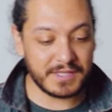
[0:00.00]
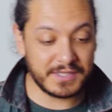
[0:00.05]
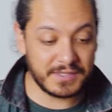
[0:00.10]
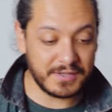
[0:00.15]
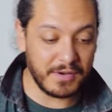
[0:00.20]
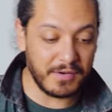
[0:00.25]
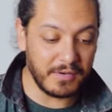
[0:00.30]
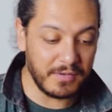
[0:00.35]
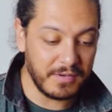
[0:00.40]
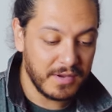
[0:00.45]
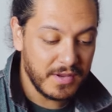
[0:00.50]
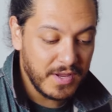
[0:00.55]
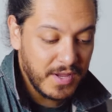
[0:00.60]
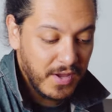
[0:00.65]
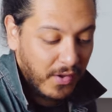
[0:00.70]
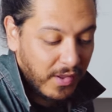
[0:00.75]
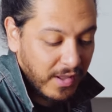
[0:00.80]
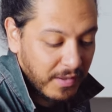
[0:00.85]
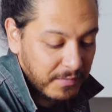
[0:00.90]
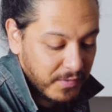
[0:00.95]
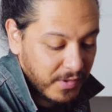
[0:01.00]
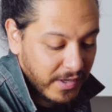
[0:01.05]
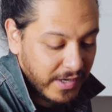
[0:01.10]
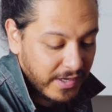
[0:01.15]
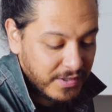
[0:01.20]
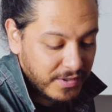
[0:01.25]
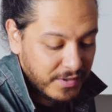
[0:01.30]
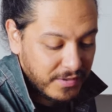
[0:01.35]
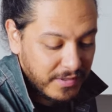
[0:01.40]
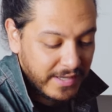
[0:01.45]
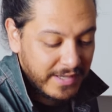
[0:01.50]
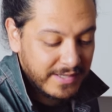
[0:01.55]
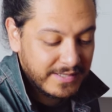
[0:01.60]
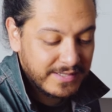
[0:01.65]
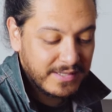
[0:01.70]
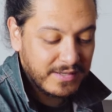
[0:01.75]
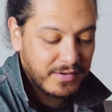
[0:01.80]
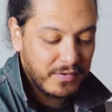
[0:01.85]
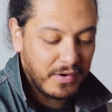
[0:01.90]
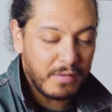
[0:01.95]
So all I'm gonna do is
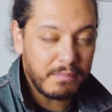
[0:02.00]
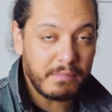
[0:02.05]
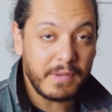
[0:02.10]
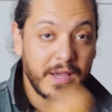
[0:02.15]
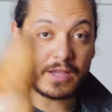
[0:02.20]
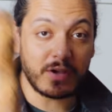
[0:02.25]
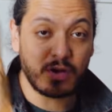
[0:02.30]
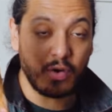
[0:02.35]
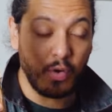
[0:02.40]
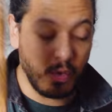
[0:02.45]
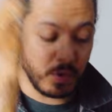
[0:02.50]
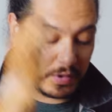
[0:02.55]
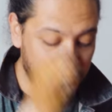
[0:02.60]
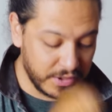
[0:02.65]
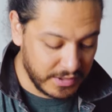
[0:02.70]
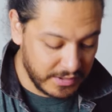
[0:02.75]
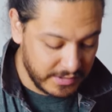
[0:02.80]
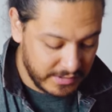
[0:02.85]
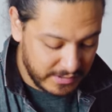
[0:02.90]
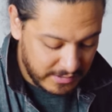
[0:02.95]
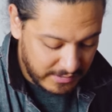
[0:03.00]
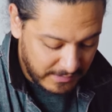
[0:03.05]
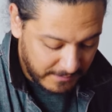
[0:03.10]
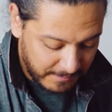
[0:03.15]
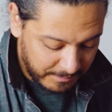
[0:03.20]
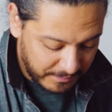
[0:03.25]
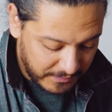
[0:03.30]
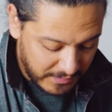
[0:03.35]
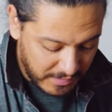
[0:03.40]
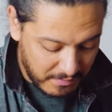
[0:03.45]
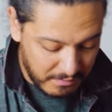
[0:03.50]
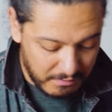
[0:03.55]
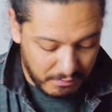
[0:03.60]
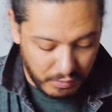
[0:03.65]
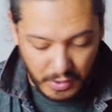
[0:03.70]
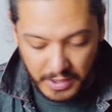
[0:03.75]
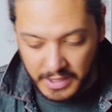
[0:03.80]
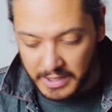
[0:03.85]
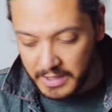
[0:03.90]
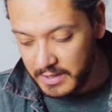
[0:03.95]
grab my gorgeous
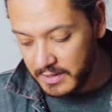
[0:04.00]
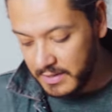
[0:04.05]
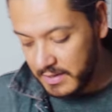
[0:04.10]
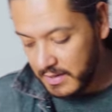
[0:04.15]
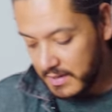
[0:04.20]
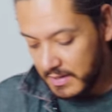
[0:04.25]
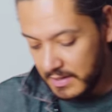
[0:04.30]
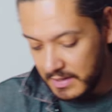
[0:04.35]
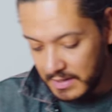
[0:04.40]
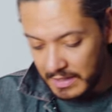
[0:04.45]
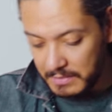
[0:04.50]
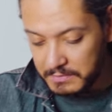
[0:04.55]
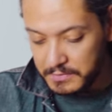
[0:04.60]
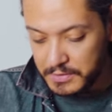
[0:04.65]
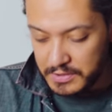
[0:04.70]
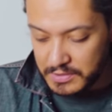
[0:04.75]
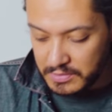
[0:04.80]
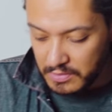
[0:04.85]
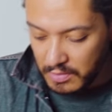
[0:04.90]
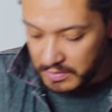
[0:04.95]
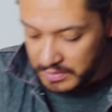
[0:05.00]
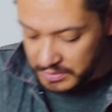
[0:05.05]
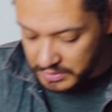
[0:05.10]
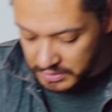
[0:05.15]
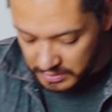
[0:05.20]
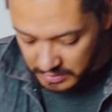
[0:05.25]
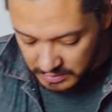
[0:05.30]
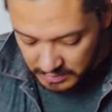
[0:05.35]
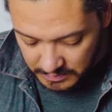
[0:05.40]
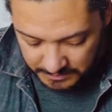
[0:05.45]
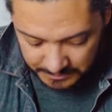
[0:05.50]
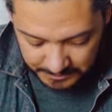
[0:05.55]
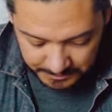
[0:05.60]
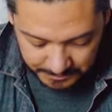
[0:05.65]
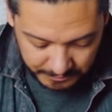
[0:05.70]
bread and I'm just going to